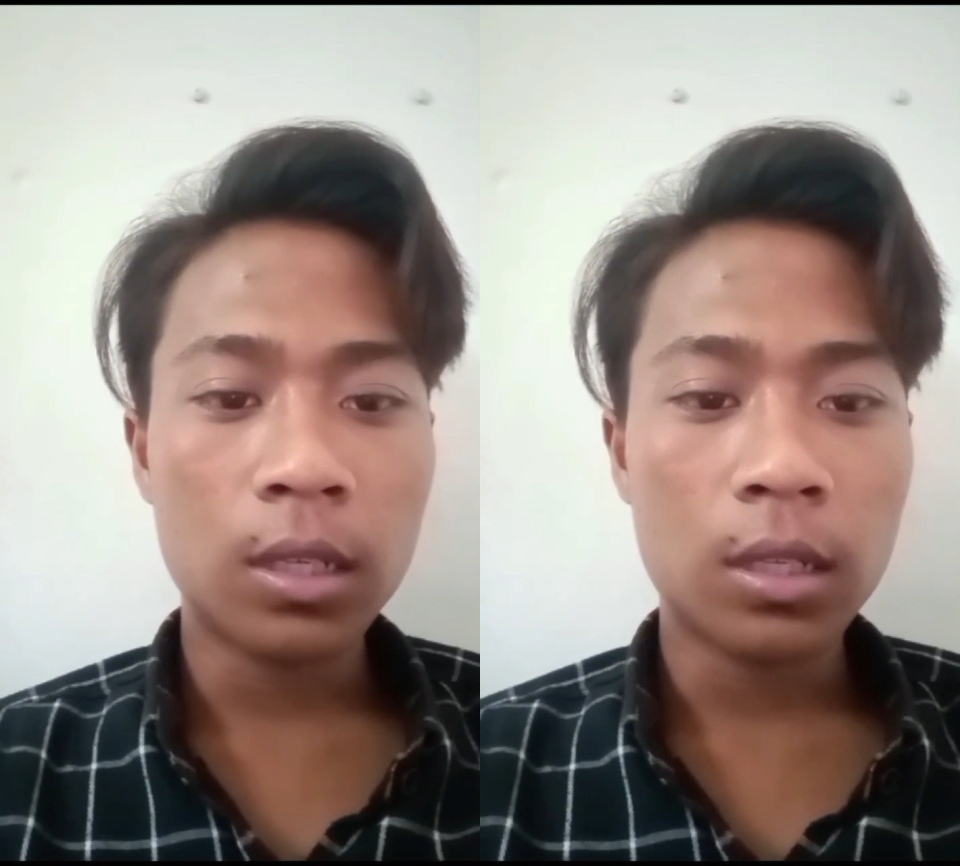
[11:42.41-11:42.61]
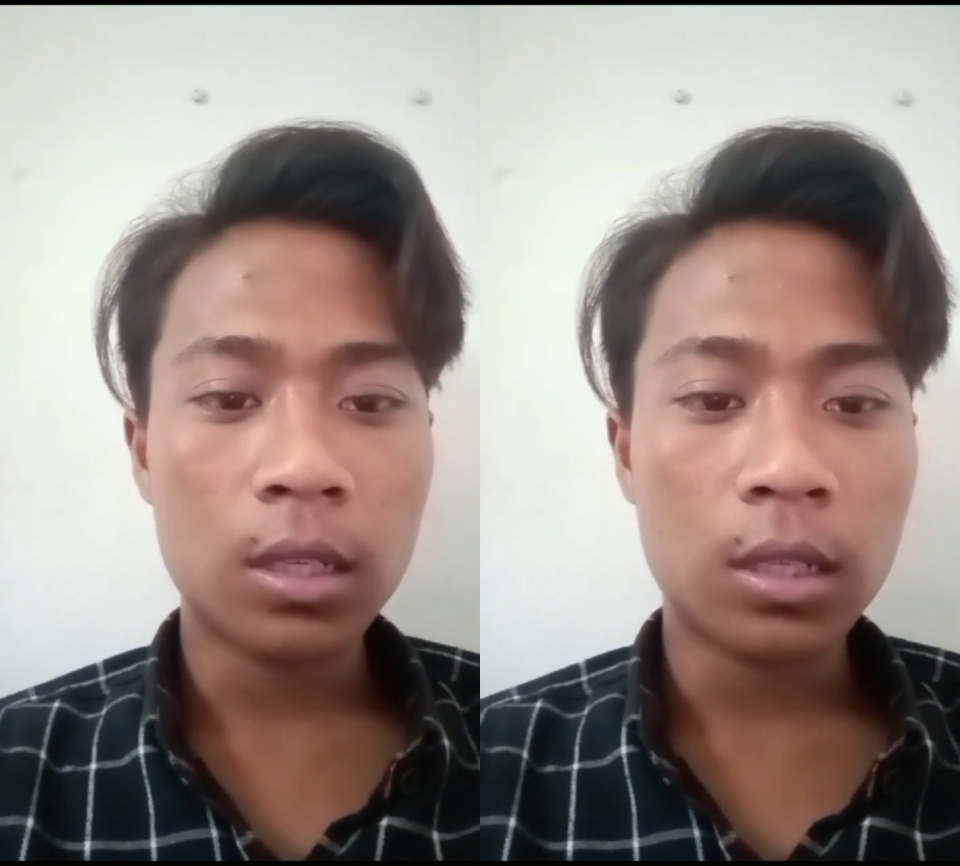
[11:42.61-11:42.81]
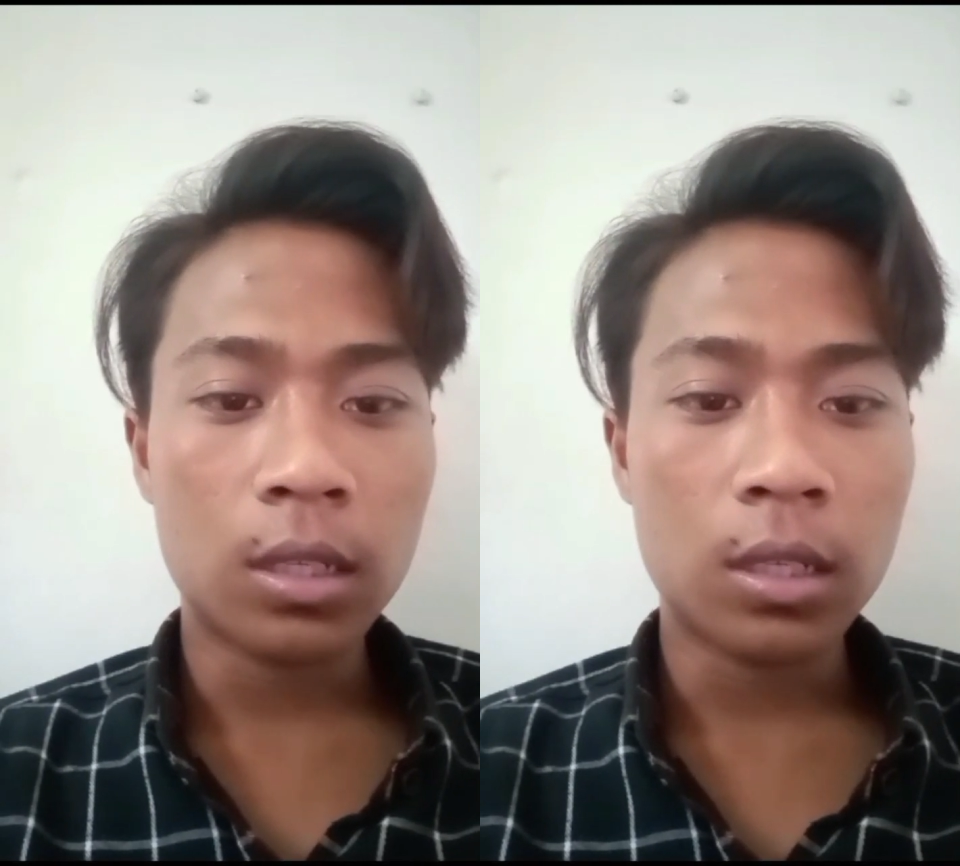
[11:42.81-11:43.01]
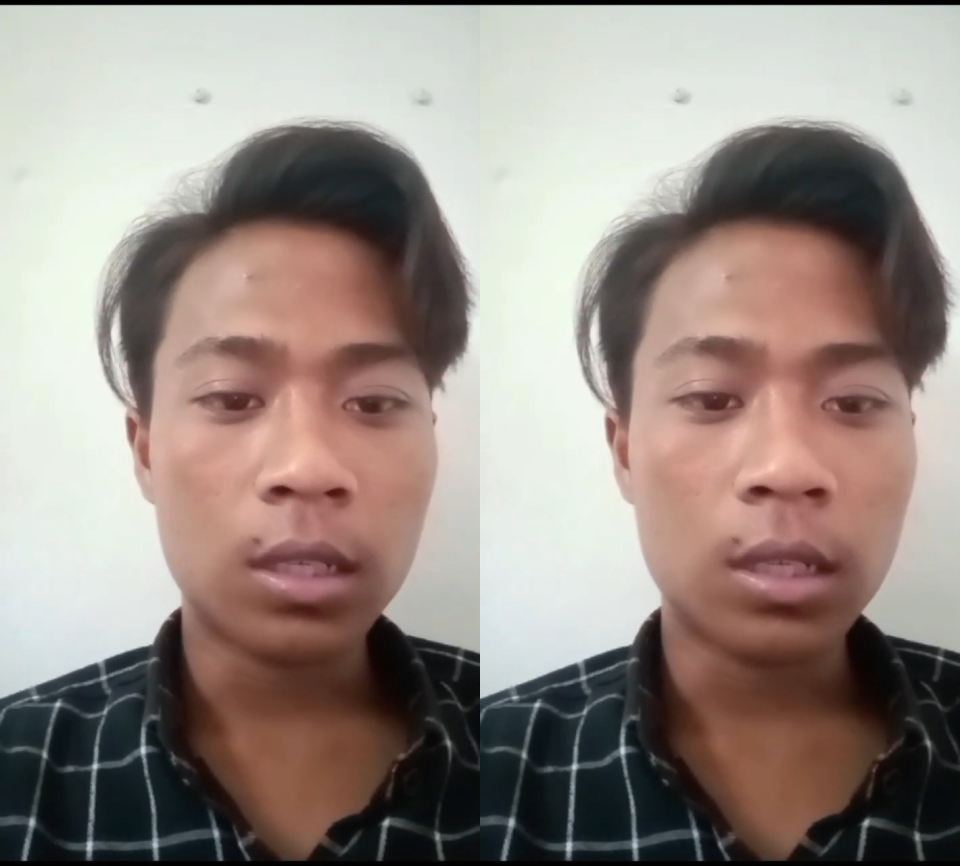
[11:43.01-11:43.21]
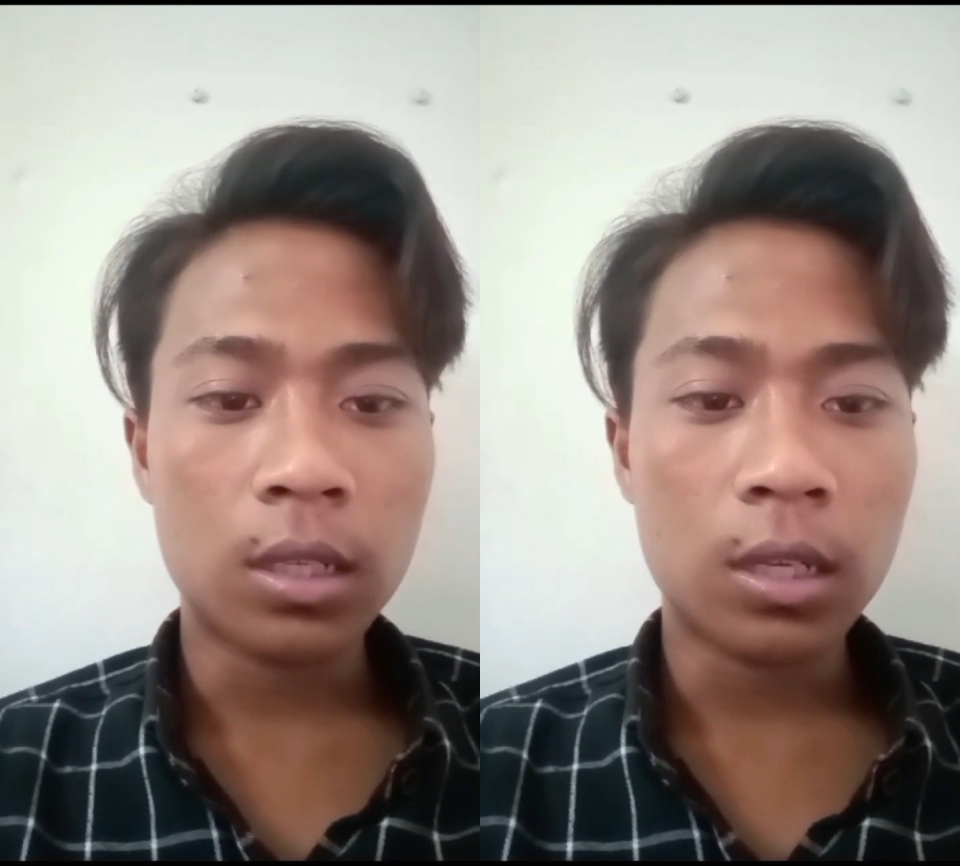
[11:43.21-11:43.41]
the
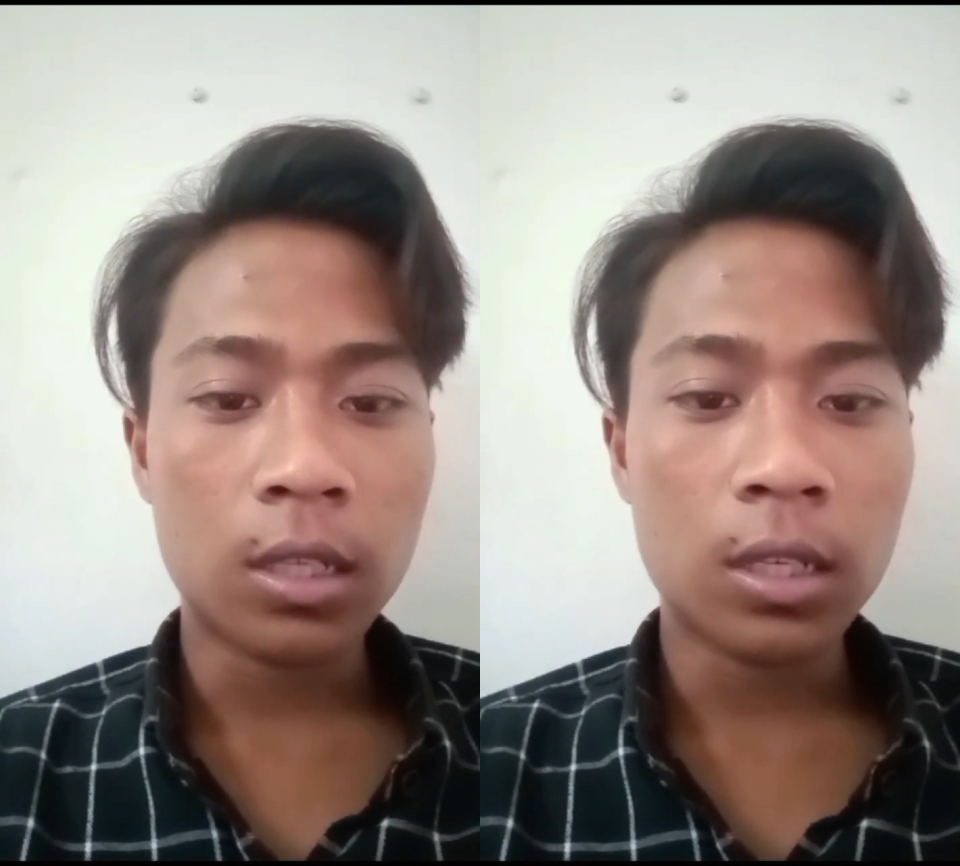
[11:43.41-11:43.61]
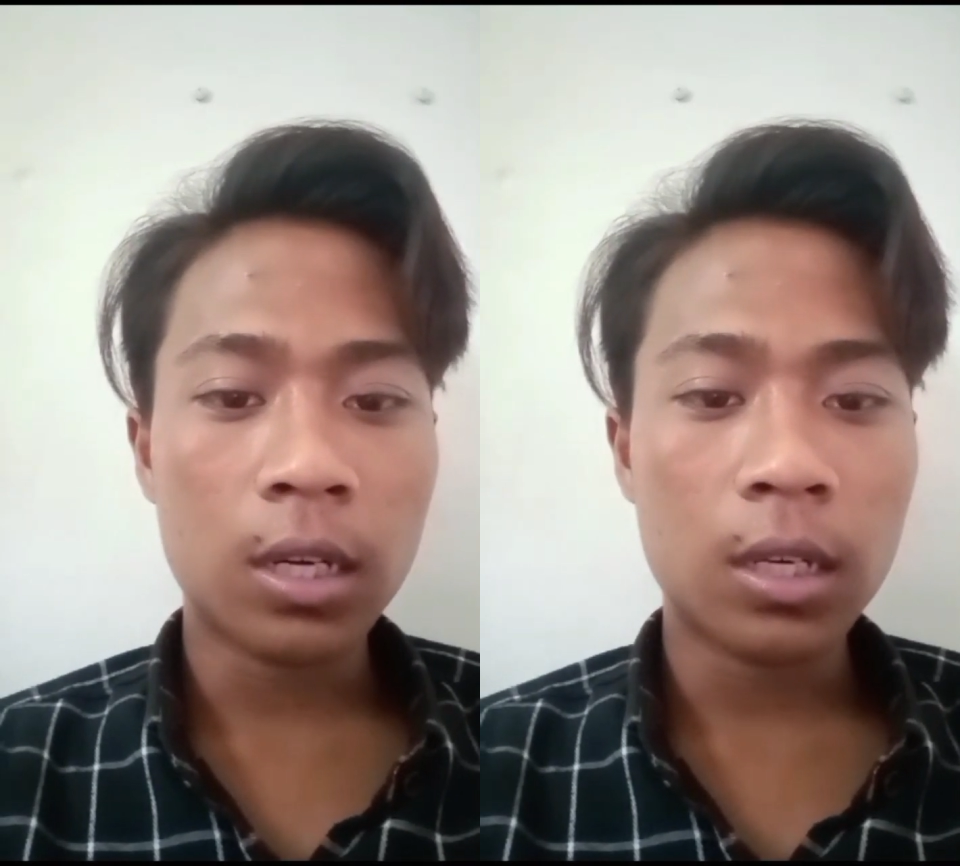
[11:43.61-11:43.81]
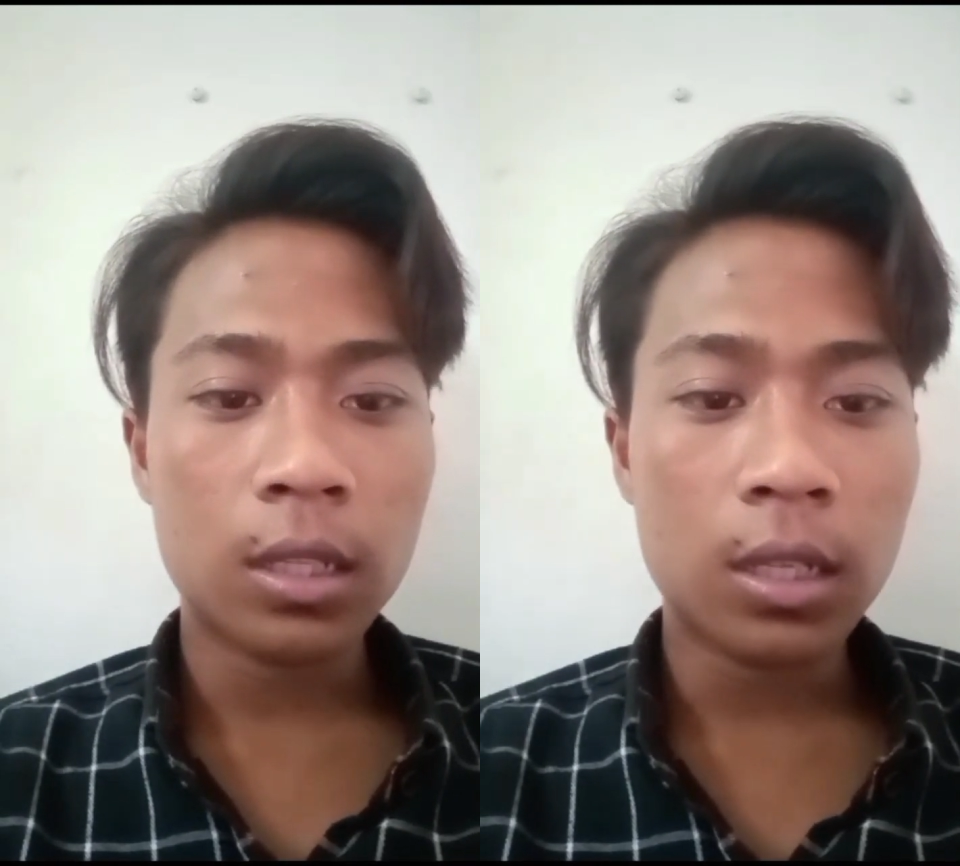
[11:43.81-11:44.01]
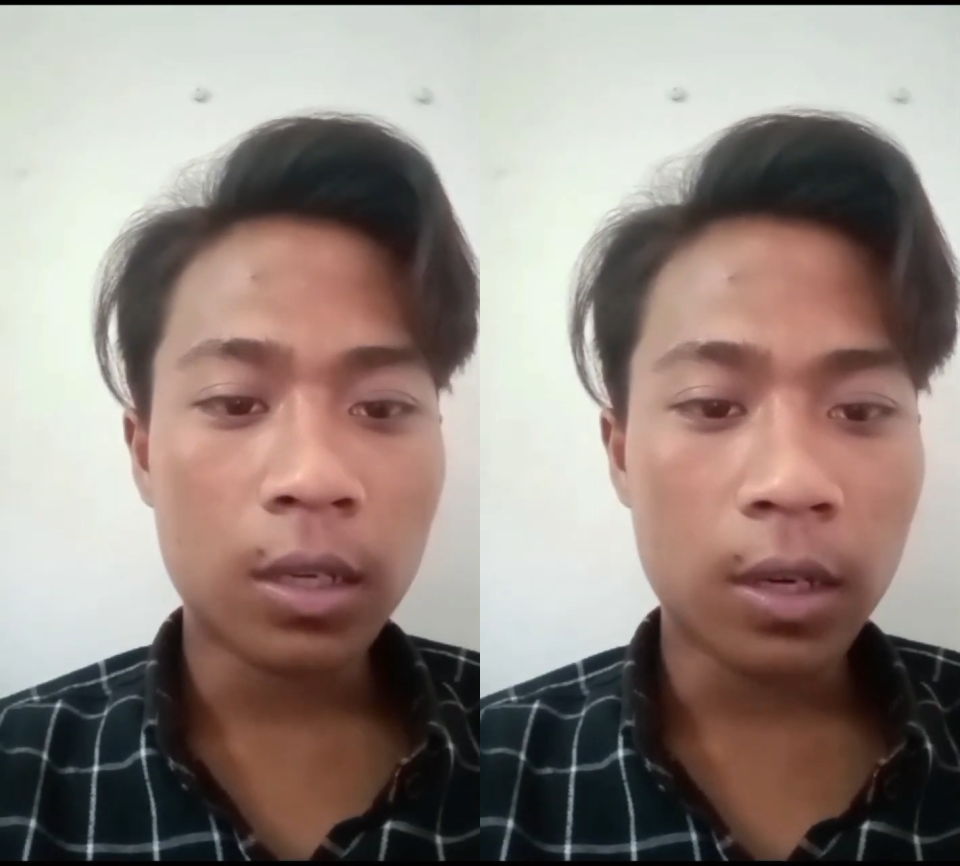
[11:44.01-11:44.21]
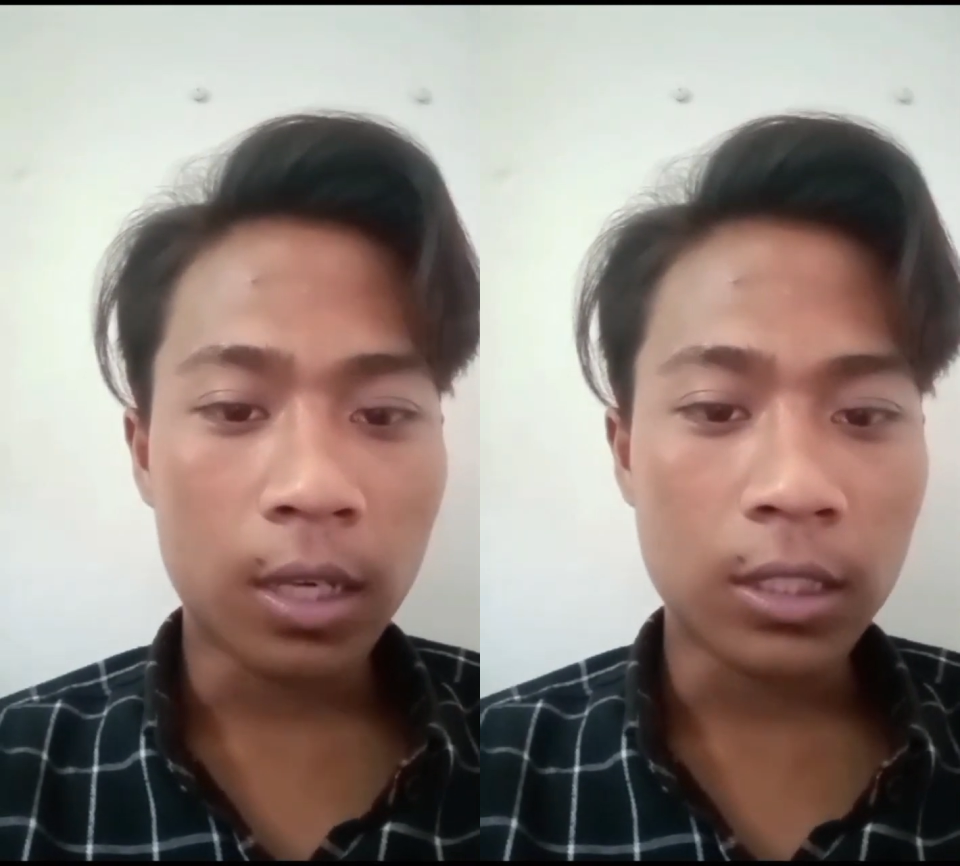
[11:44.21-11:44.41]

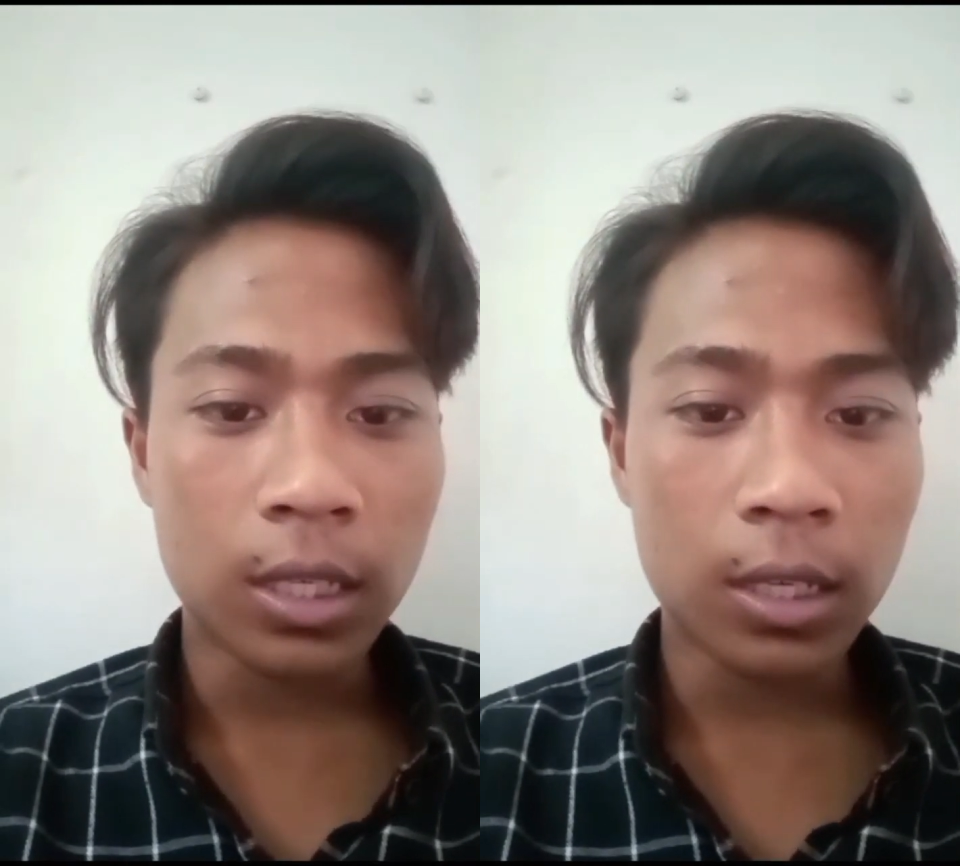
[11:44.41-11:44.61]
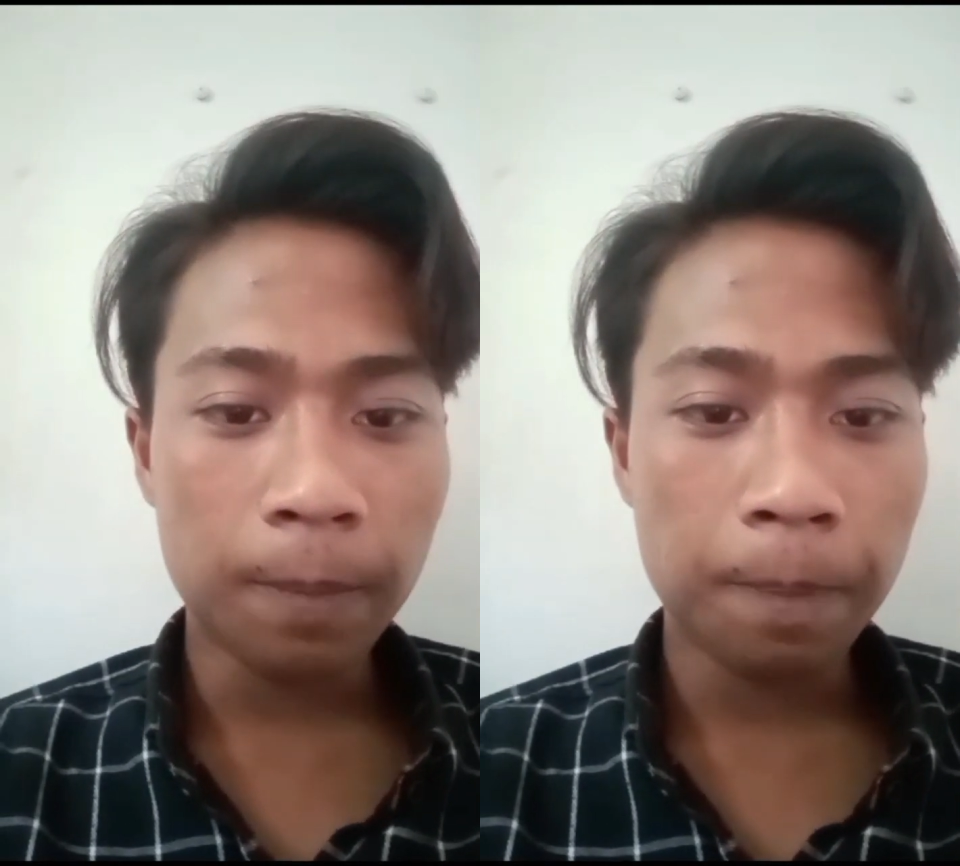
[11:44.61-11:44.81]
relation